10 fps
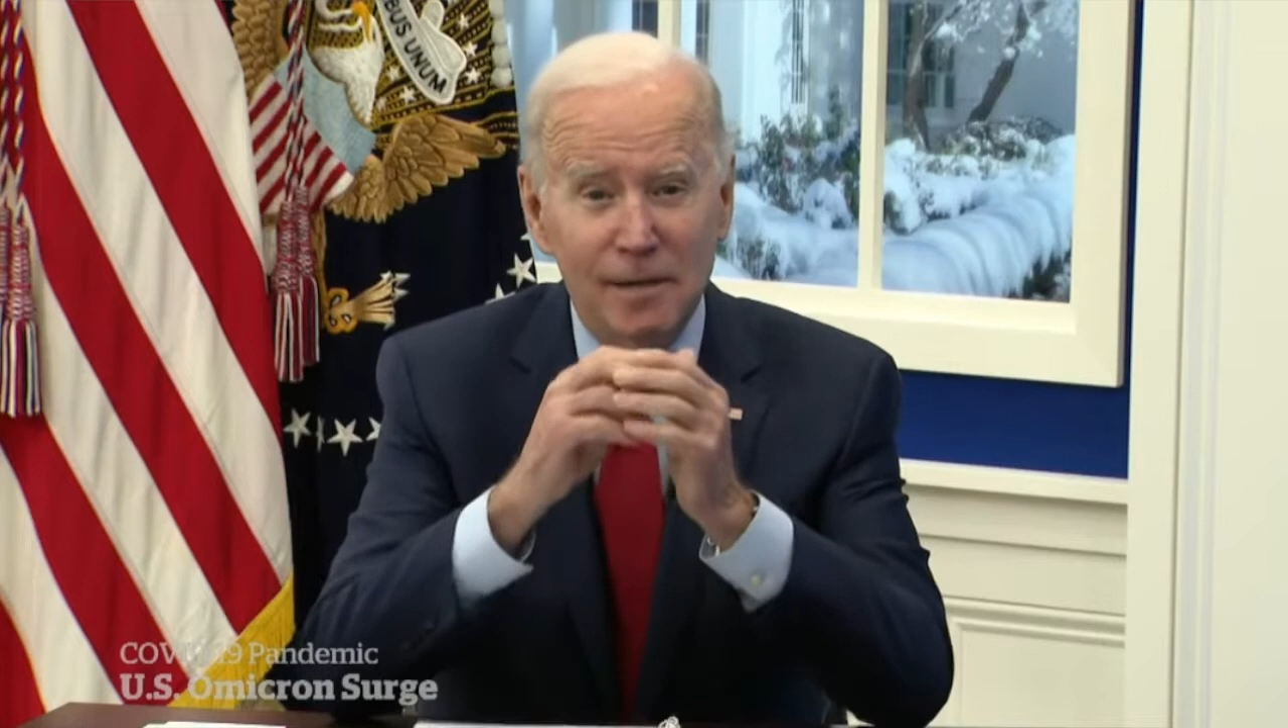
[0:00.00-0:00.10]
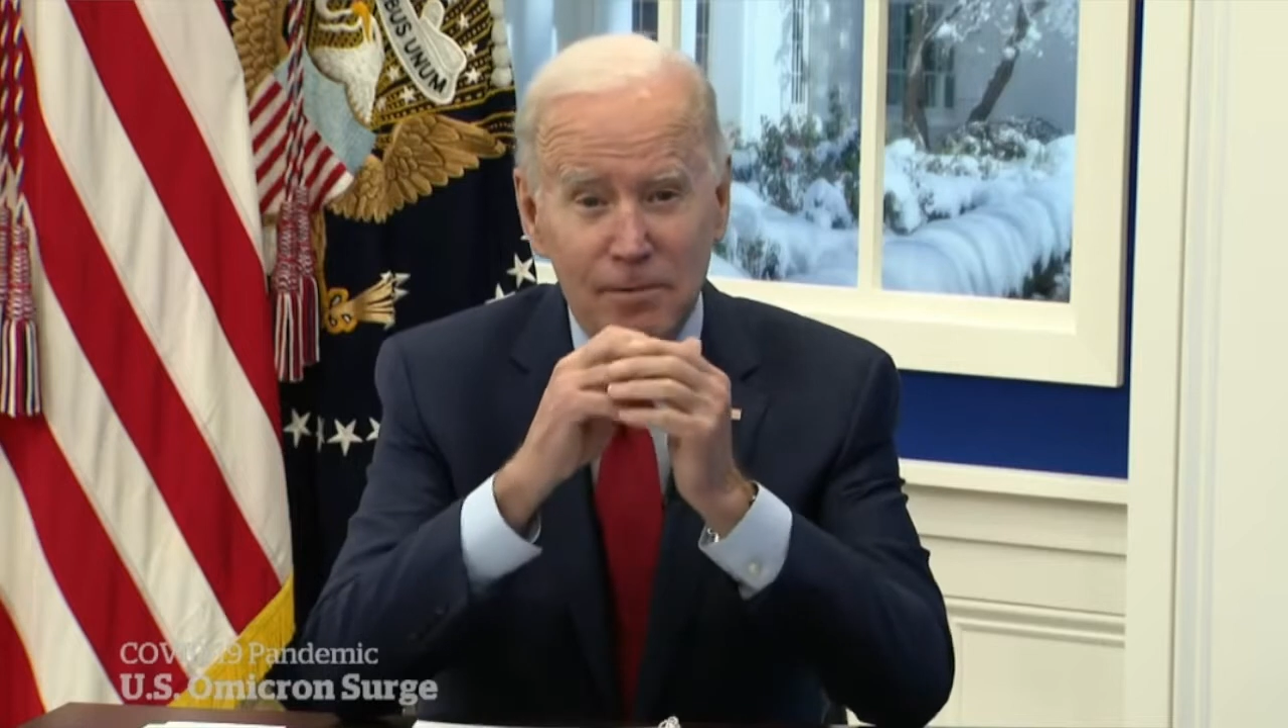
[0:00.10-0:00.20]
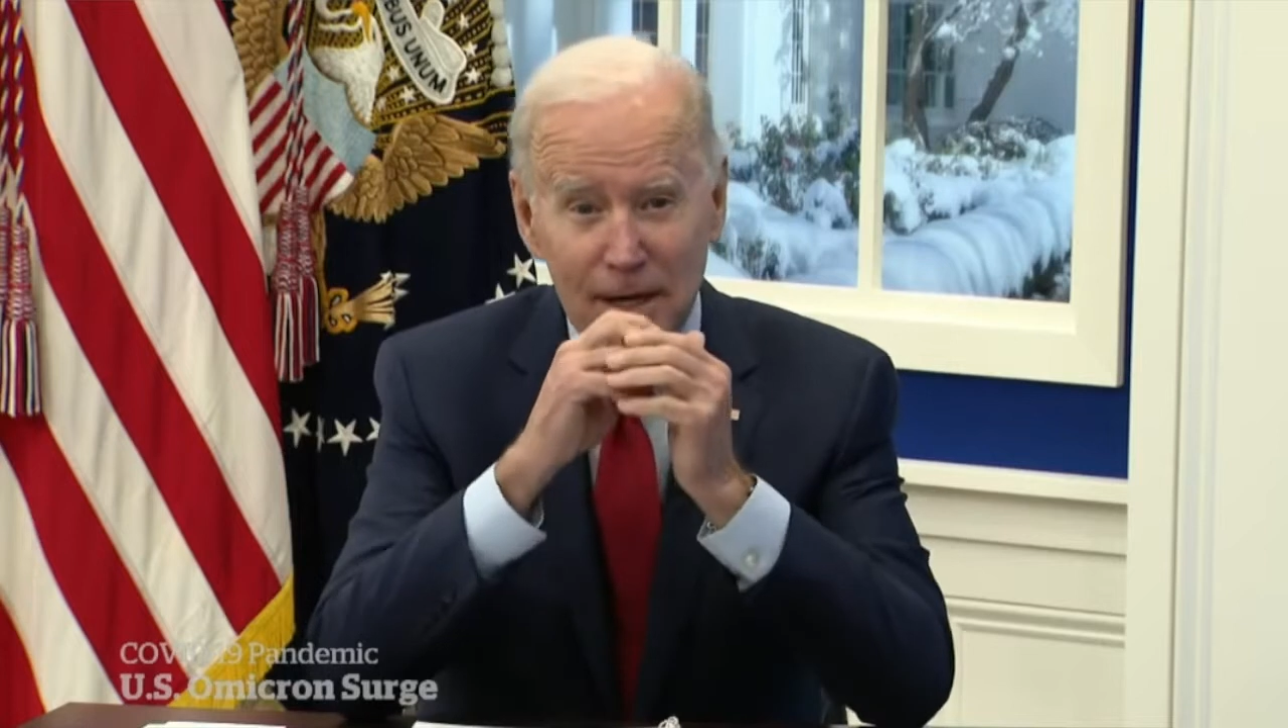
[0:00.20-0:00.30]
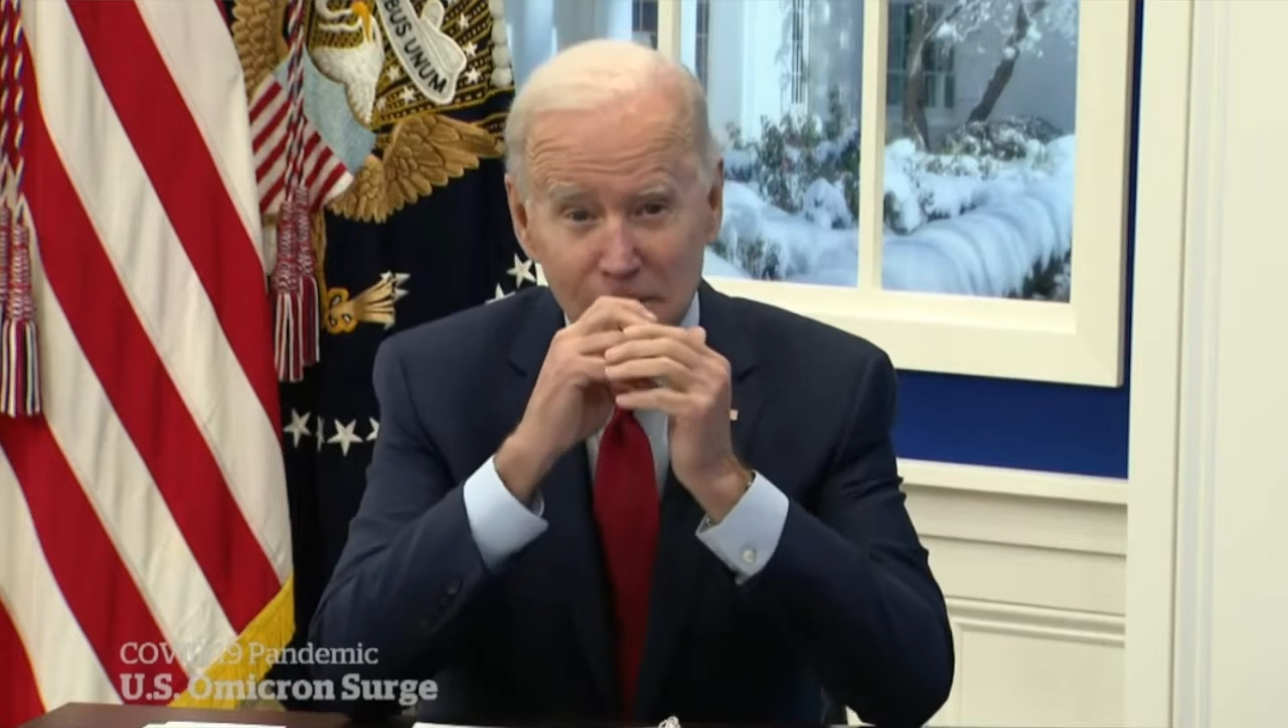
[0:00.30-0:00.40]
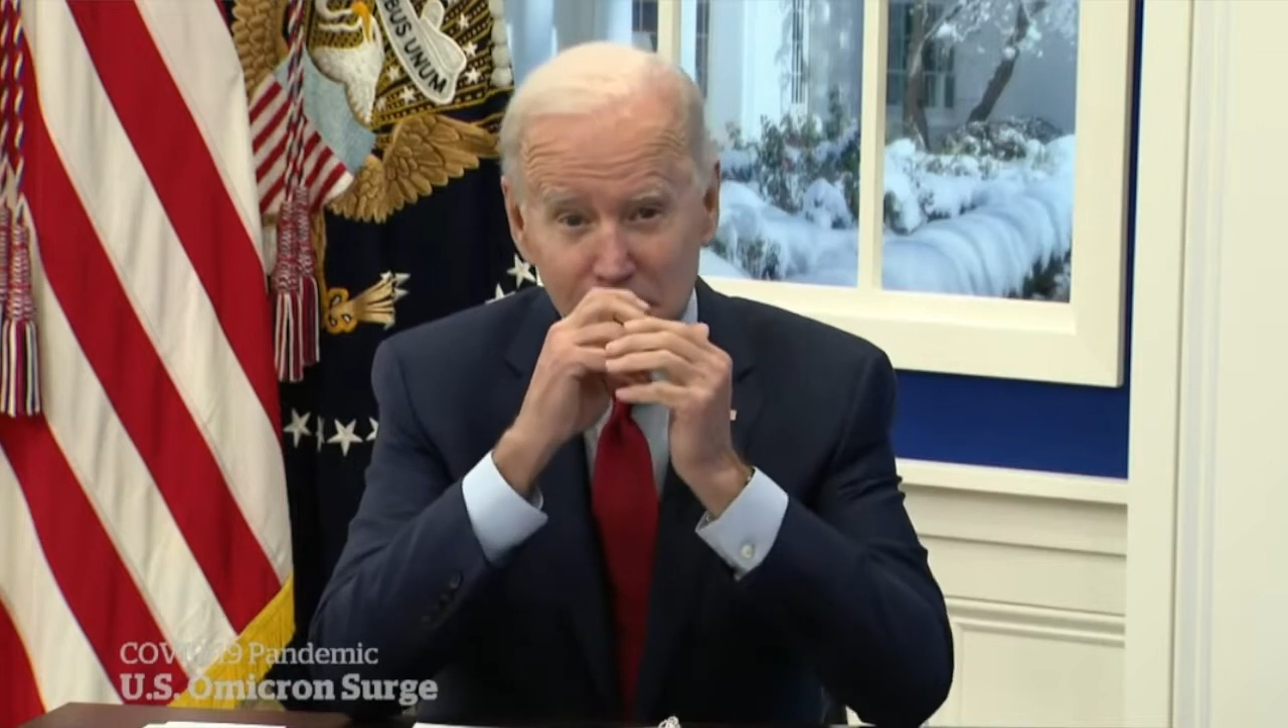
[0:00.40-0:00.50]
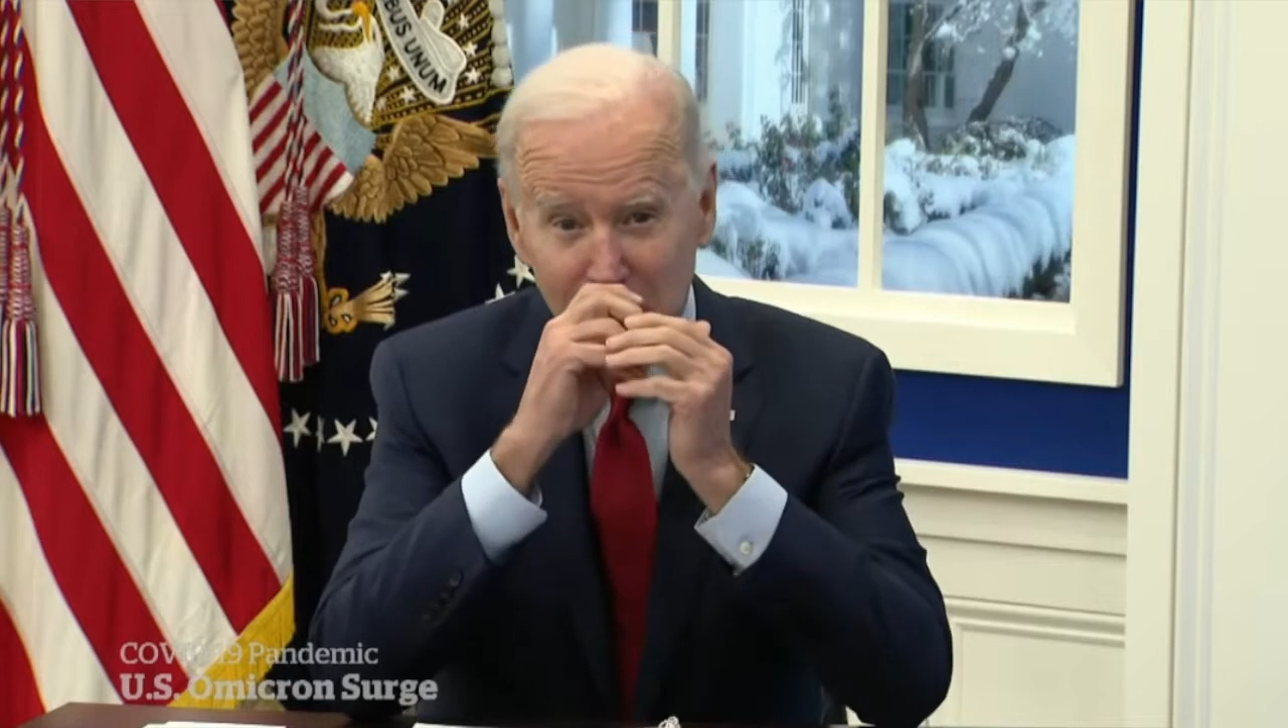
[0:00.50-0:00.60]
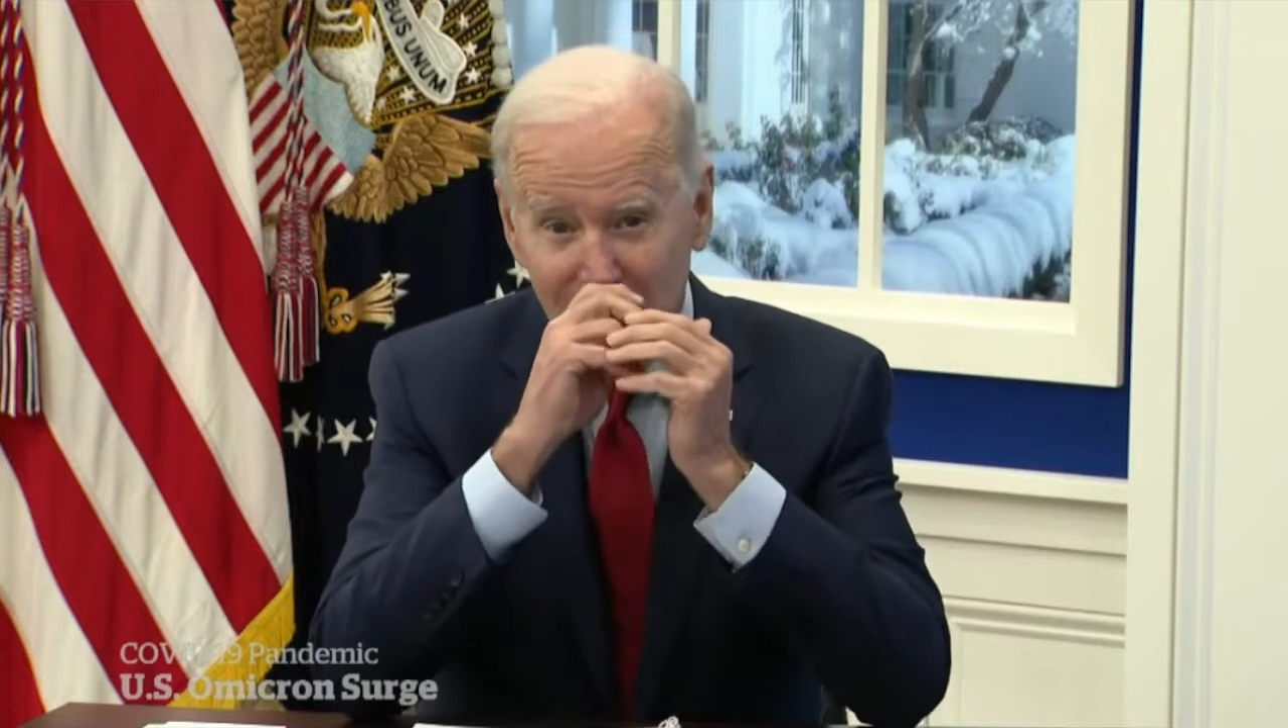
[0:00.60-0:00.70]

use these